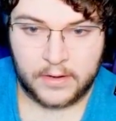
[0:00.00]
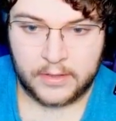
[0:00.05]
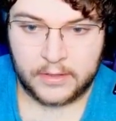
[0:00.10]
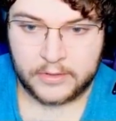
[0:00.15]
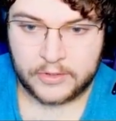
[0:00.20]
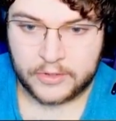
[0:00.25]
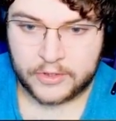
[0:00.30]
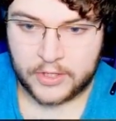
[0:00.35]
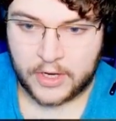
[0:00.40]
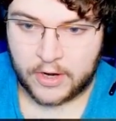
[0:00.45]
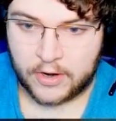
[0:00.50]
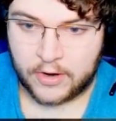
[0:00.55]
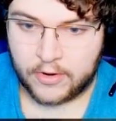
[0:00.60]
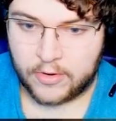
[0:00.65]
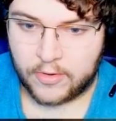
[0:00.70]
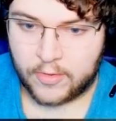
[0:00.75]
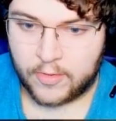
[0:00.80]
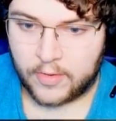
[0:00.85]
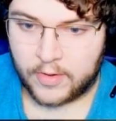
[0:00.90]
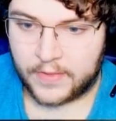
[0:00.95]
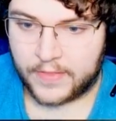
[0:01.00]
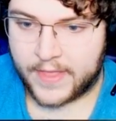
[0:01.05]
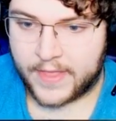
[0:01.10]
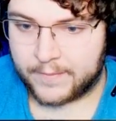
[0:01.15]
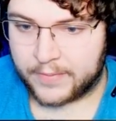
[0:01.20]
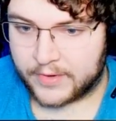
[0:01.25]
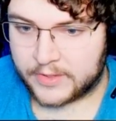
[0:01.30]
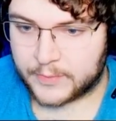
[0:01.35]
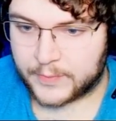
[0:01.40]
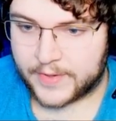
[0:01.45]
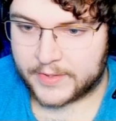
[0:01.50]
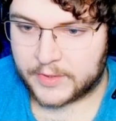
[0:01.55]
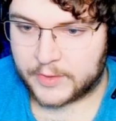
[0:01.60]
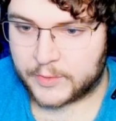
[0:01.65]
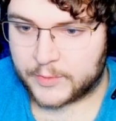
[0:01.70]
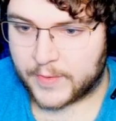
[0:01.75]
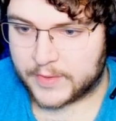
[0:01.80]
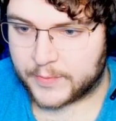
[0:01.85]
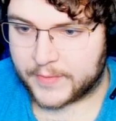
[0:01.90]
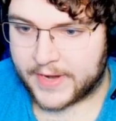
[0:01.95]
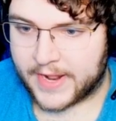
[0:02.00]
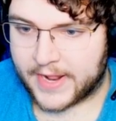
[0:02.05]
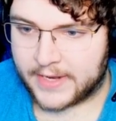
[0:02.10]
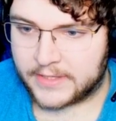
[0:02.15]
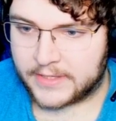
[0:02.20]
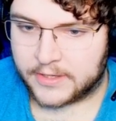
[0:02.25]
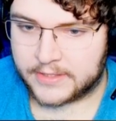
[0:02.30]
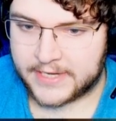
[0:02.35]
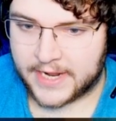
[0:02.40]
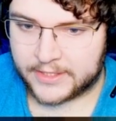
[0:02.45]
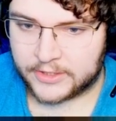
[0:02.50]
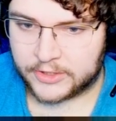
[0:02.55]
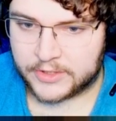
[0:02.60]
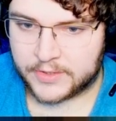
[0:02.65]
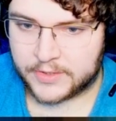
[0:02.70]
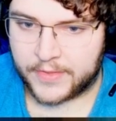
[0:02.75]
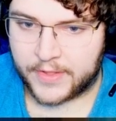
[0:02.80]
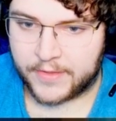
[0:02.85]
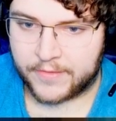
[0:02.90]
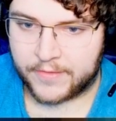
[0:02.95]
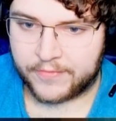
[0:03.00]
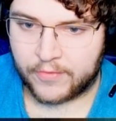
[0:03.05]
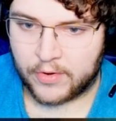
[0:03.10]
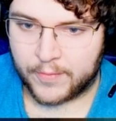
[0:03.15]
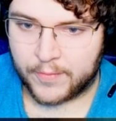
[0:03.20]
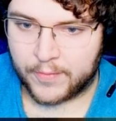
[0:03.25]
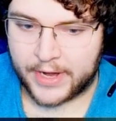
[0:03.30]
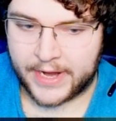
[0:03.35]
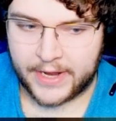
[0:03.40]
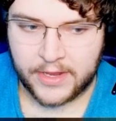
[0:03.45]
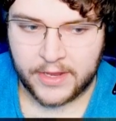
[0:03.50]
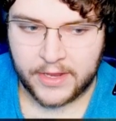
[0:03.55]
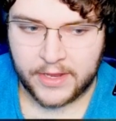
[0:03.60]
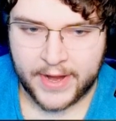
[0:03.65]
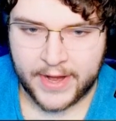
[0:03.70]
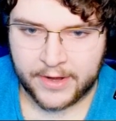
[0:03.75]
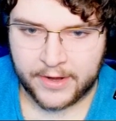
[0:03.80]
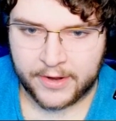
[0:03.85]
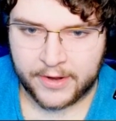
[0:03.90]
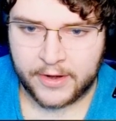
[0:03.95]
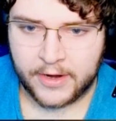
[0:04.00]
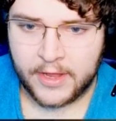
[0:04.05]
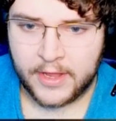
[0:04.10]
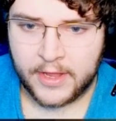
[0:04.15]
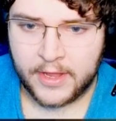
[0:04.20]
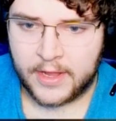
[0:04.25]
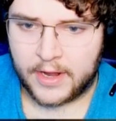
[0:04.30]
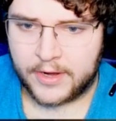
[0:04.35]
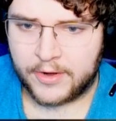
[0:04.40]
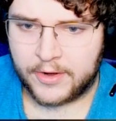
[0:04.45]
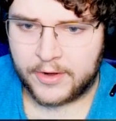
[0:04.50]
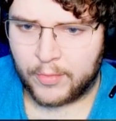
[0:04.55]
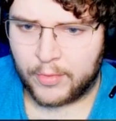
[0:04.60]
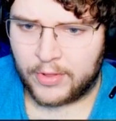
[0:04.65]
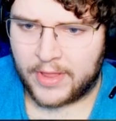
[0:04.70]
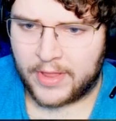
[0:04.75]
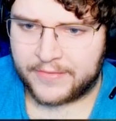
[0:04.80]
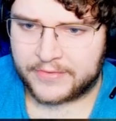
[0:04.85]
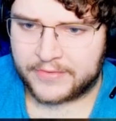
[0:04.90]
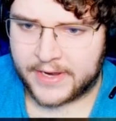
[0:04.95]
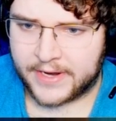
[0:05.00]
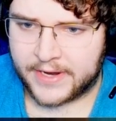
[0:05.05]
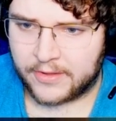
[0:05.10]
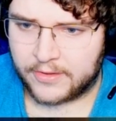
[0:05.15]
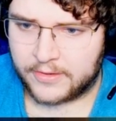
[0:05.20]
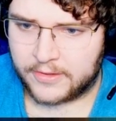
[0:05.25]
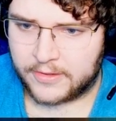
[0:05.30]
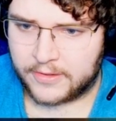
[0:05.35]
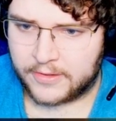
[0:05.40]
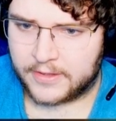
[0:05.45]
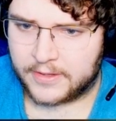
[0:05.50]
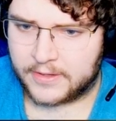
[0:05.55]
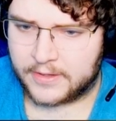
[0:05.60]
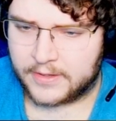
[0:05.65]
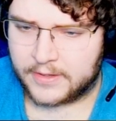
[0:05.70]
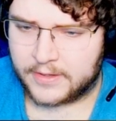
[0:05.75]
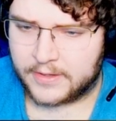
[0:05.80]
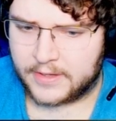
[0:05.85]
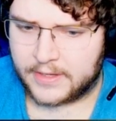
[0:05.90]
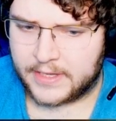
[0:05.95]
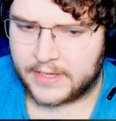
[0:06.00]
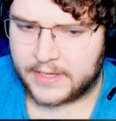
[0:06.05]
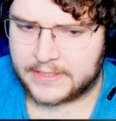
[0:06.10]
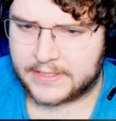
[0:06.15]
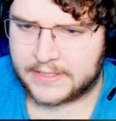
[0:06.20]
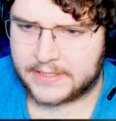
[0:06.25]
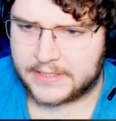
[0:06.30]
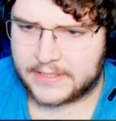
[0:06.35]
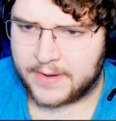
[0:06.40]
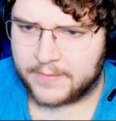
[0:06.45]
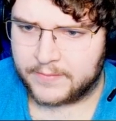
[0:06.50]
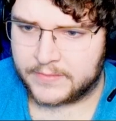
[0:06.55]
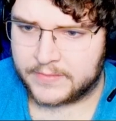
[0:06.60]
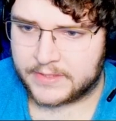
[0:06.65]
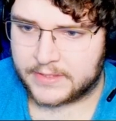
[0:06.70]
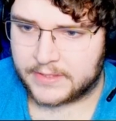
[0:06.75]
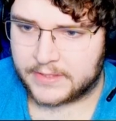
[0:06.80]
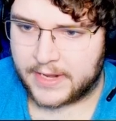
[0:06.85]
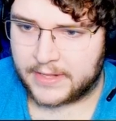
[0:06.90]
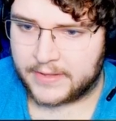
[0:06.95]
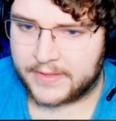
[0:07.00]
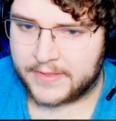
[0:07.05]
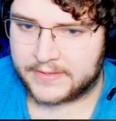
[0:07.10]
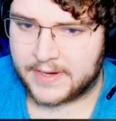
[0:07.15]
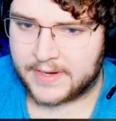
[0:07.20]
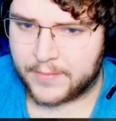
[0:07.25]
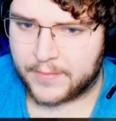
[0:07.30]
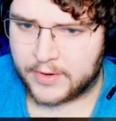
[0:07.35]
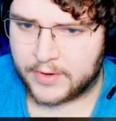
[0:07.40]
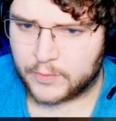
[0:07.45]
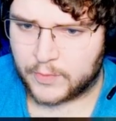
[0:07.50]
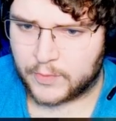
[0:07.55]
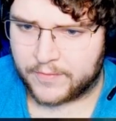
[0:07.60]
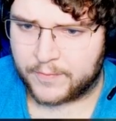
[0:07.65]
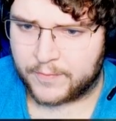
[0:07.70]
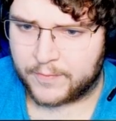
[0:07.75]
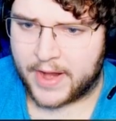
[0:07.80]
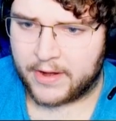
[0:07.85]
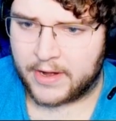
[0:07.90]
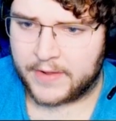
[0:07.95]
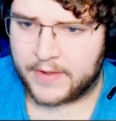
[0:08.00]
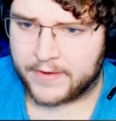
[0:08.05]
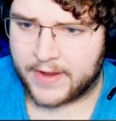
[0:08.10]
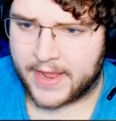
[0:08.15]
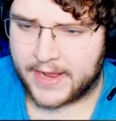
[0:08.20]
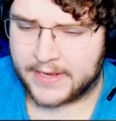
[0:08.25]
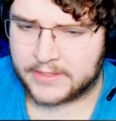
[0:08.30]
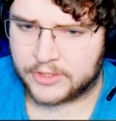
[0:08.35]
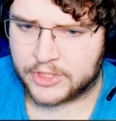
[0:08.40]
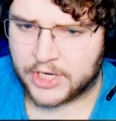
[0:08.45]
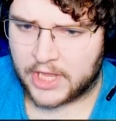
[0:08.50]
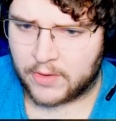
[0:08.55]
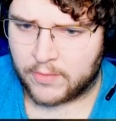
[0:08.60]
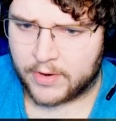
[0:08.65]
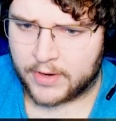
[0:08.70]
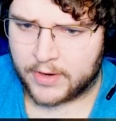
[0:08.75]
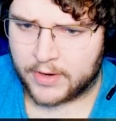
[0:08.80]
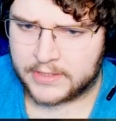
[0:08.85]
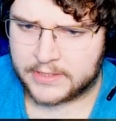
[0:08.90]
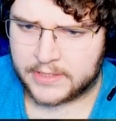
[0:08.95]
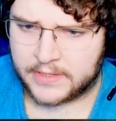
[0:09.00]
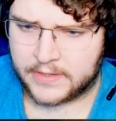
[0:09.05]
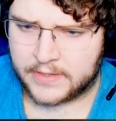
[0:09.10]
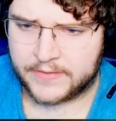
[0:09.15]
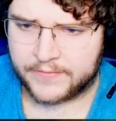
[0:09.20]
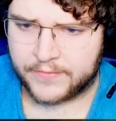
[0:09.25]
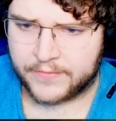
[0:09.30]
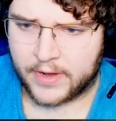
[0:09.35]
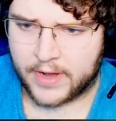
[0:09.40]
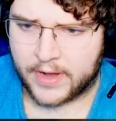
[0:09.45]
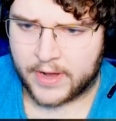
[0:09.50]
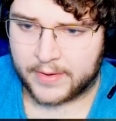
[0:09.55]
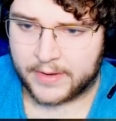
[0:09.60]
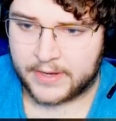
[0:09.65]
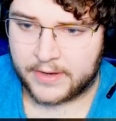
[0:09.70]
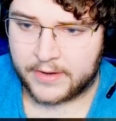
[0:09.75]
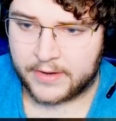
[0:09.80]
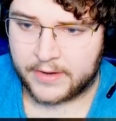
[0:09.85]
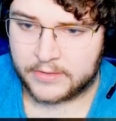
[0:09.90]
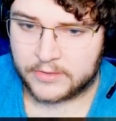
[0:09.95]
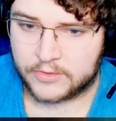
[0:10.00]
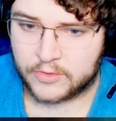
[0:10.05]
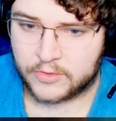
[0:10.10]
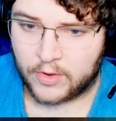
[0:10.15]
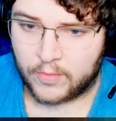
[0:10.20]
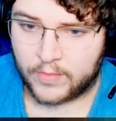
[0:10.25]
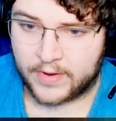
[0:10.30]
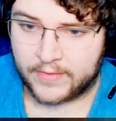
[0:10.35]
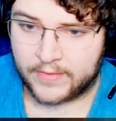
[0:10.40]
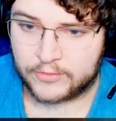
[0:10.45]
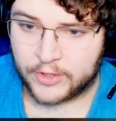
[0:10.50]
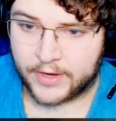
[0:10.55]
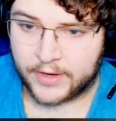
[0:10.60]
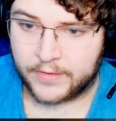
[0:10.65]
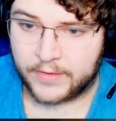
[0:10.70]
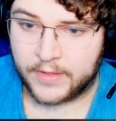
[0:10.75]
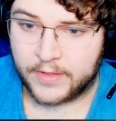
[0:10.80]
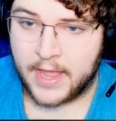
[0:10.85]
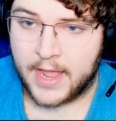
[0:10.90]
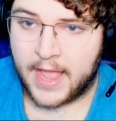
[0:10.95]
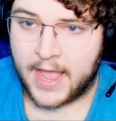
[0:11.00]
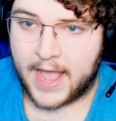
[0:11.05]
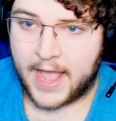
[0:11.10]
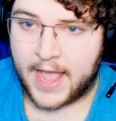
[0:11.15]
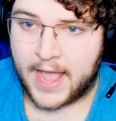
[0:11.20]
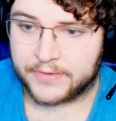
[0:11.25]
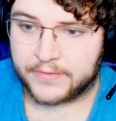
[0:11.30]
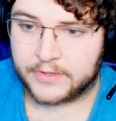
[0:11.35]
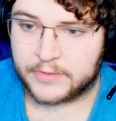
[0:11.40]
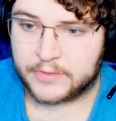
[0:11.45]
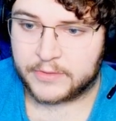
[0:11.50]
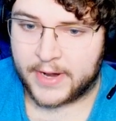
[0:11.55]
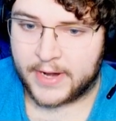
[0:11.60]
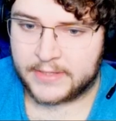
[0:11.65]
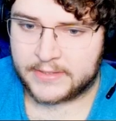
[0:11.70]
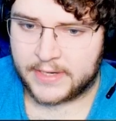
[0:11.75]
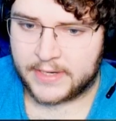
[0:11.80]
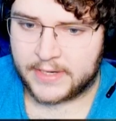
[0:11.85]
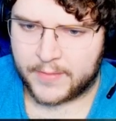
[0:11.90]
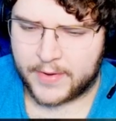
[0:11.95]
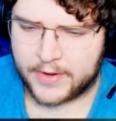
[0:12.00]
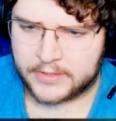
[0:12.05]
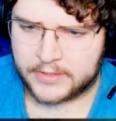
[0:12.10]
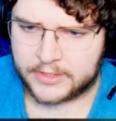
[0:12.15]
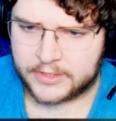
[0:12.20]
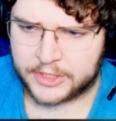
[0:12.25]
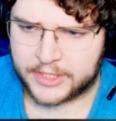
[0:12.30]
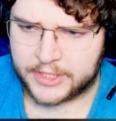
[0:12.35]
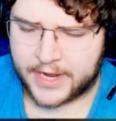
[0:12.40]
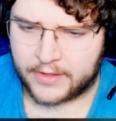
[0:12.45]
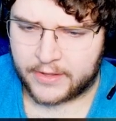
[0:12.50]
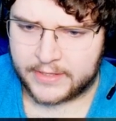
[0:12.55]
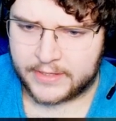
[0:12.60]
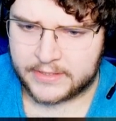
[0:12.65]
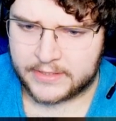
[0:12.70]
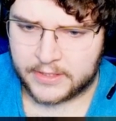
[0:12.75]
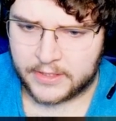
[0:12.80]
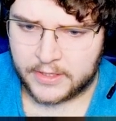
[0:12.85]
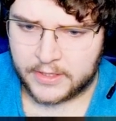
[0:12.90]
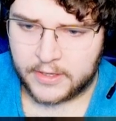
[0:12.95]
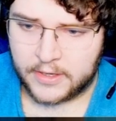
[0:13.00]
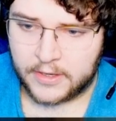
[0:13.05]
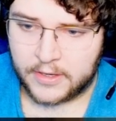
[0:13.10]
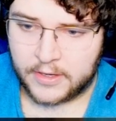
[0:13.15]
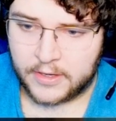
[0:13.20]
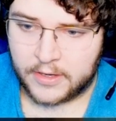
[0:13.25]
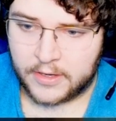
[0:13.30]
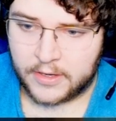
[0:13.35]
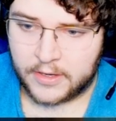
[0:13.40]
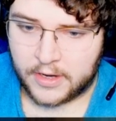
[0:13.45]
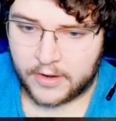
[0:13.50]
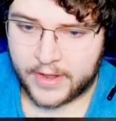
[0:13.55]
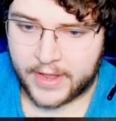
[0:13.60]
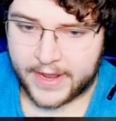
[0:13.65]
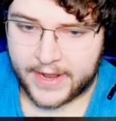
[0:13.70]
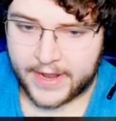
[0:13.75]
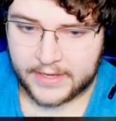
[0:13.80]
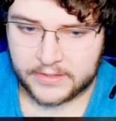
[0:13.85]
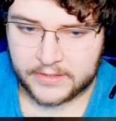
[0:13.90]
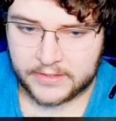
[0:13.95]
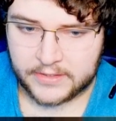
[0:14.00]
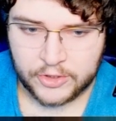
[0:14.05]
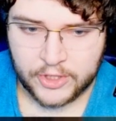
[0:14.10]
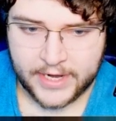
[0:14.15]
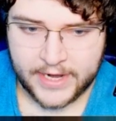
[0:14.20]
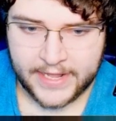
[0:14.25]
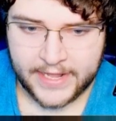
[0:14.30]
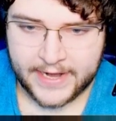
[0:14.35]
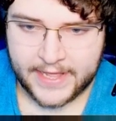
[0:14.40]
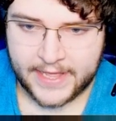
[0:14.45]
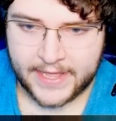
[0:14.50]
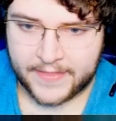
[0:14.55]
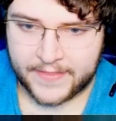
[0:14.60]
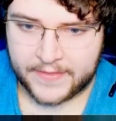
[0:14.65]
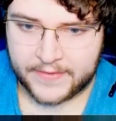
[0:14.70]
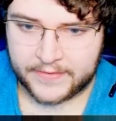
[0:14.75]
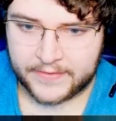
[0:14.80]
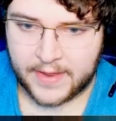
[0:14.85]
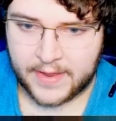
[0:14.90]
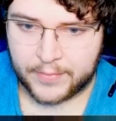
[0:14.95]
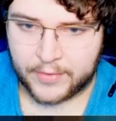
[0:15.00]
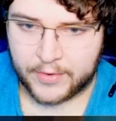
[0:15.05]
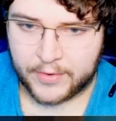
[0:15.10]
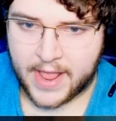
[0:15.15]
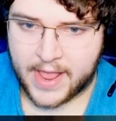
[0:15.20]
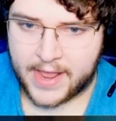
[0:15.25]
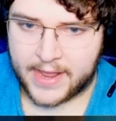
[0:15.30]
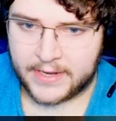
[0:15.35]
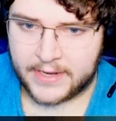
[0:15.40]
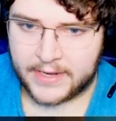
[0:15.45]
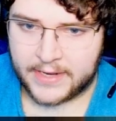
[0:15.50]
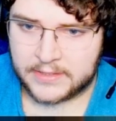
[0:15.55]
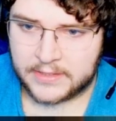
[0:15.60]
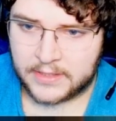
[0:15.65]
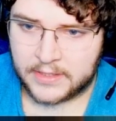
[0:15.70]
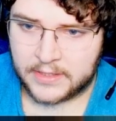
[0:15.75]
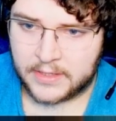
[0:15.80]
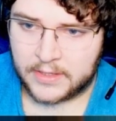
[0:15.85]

So, the Emperor spacesuit specimen eggs are attached to some of the former incubator. A normal life cycle, it seems likely the sea embers would have buried their eggs in shallow waters. Different organic materials, the soil would have triggered hatching response. Incubators, just the aliens. Okay, yes, they're trying to get it. And then sea emperor eggs.